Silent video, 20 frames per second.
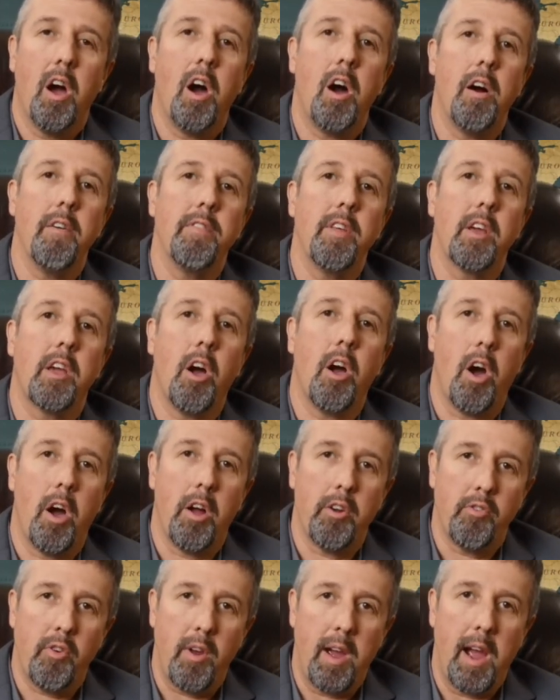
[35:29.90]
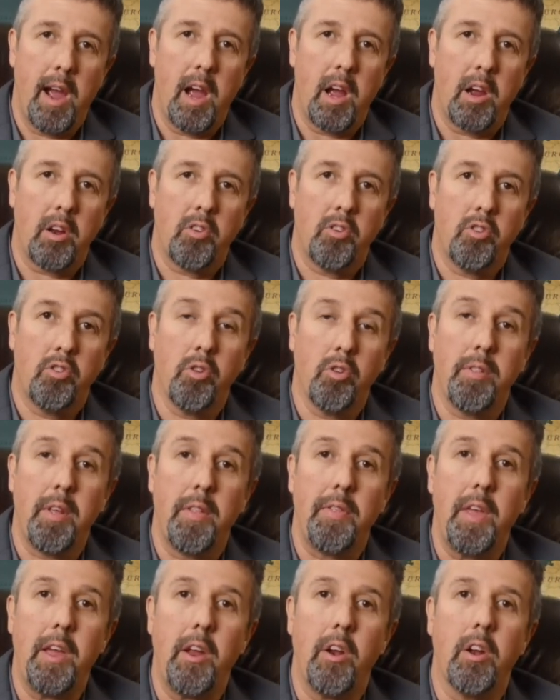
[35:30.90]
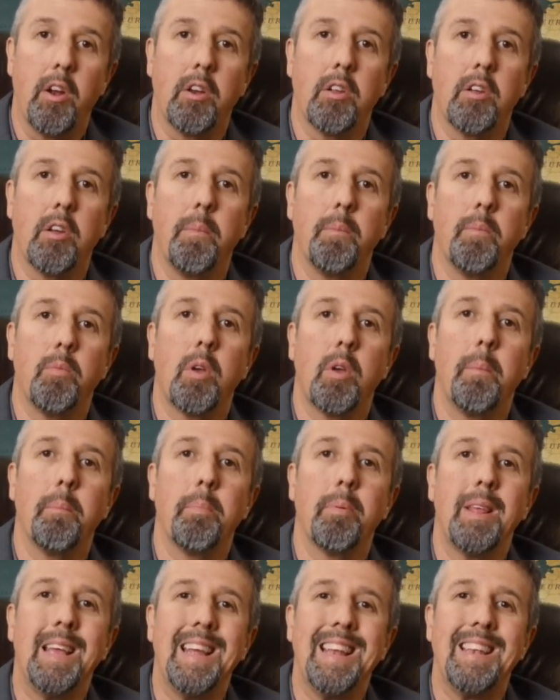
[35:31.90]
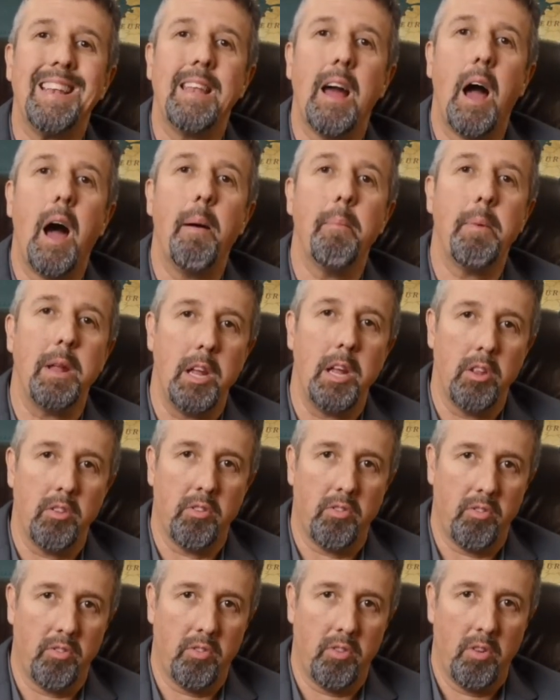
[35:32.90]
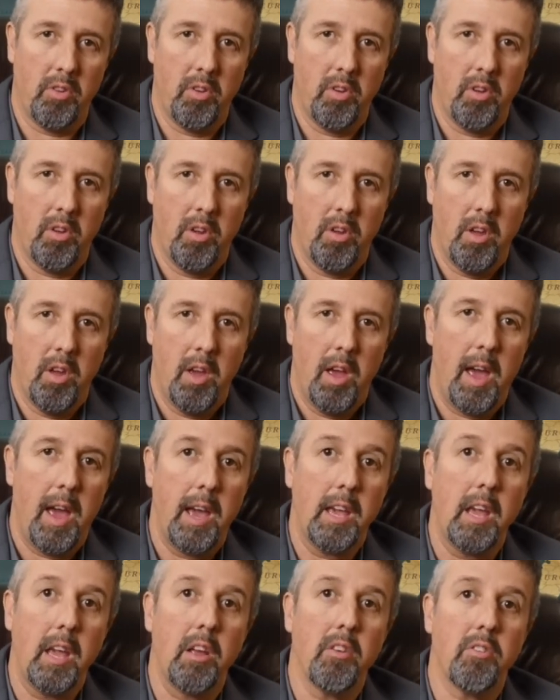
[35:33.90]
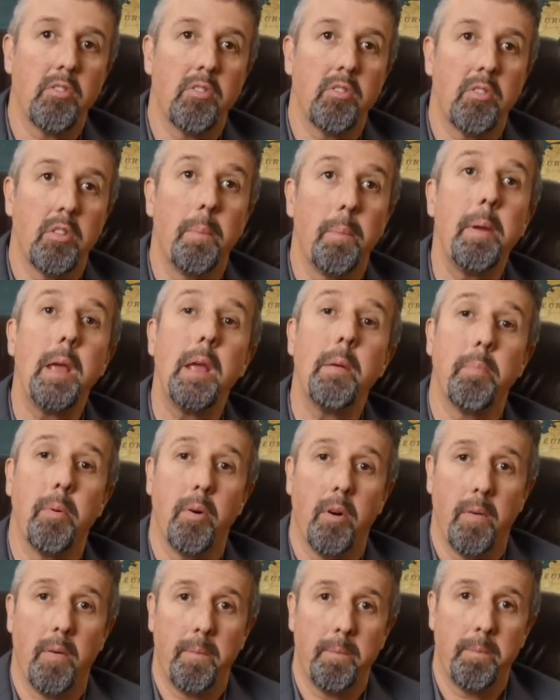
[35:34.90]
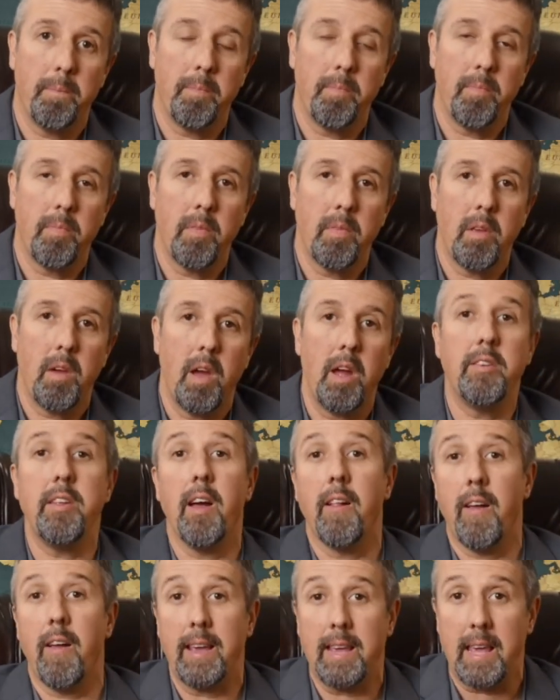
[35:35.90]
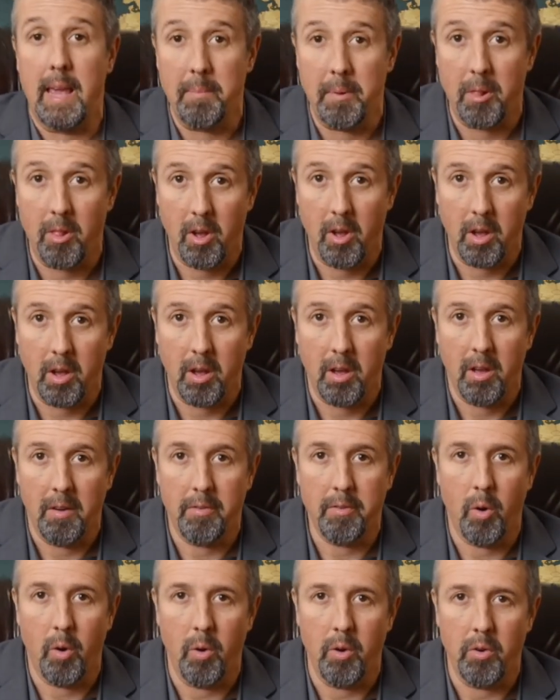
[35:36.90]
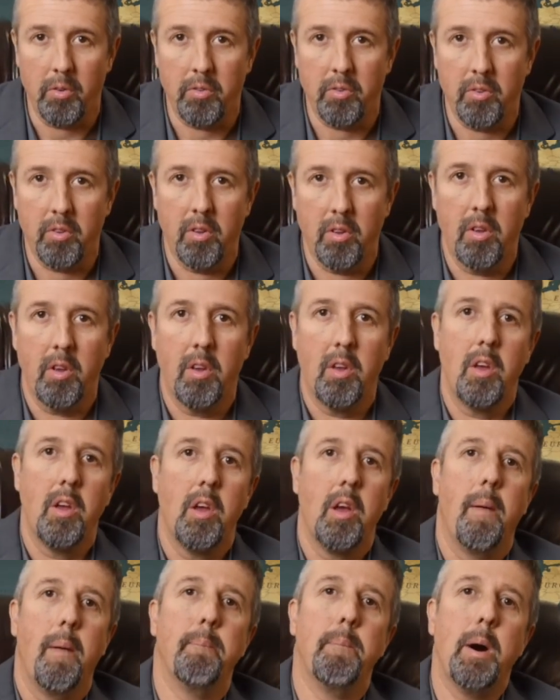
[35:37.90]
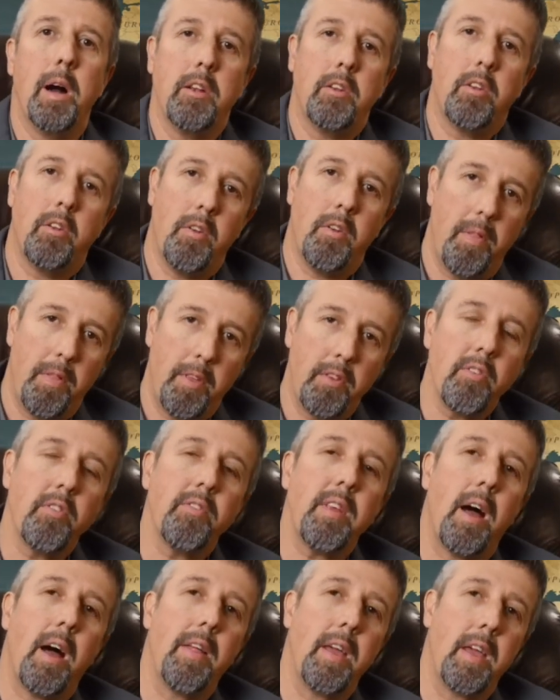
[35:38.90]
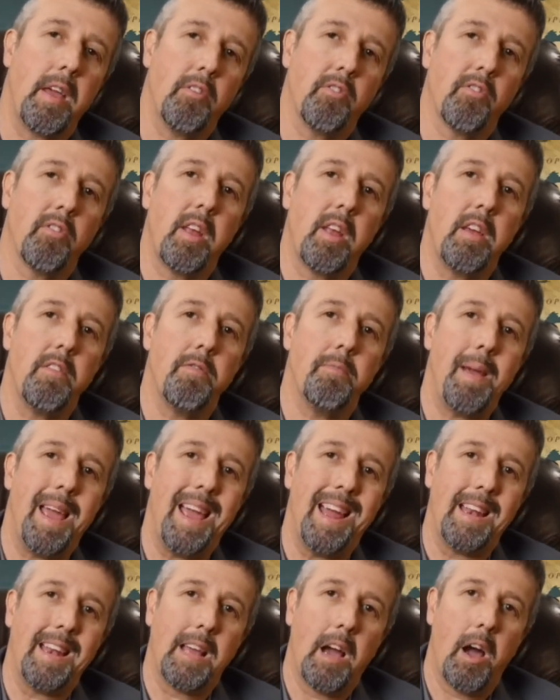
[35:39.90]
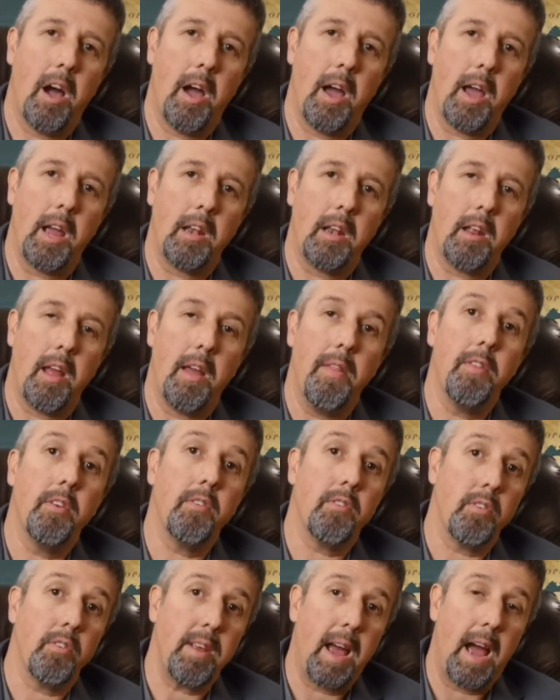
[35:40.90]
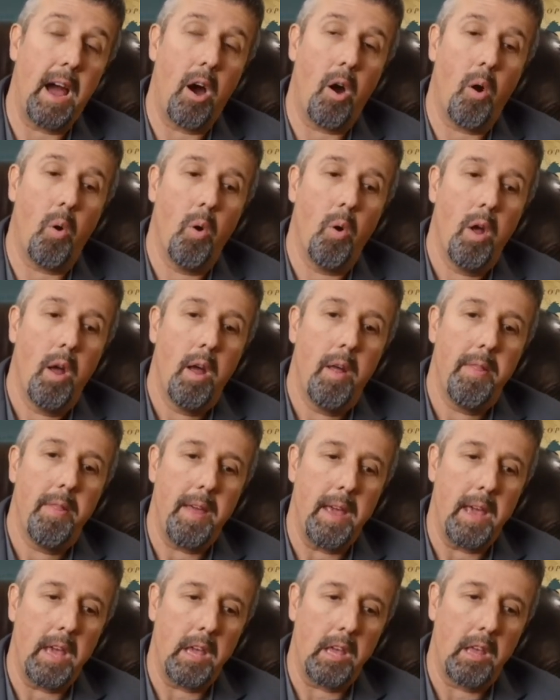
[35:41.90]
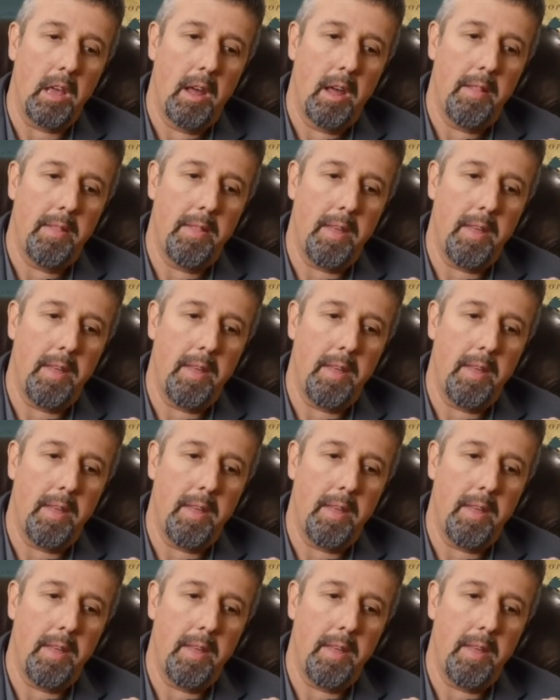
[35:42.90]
of the contract so that they are in complete dominance against the people, until I came along, of course. But this is how they enslave mankind, and this is how they